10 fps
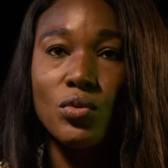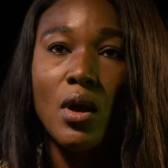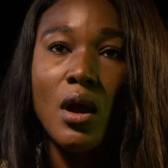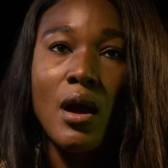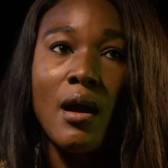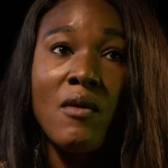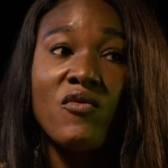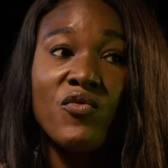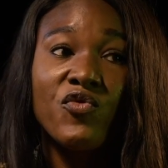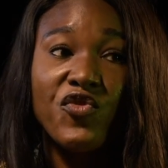to
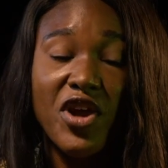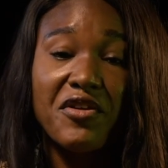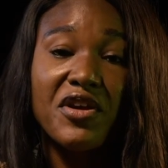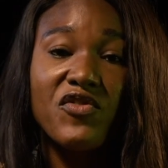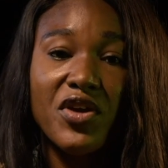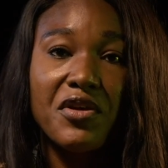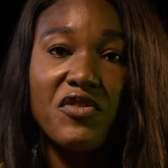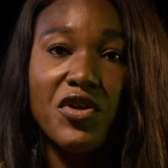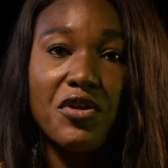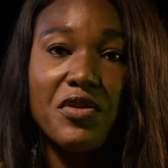very,
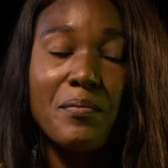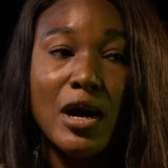very, very